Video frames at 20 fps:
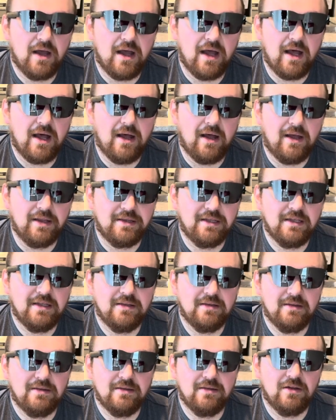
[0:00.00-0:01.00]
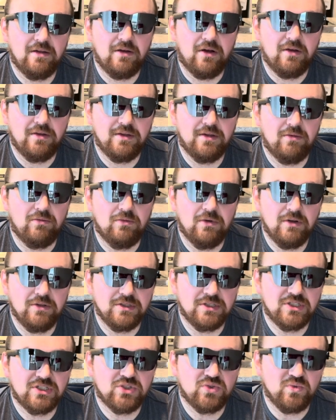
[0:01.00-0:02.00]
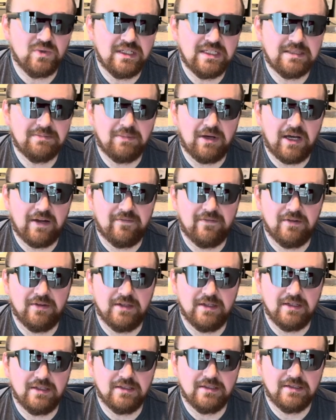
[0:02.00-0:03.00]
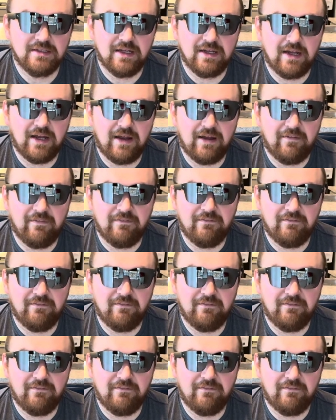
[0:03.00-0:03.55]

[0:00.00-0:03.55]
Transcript: I think the real sweet spot for these I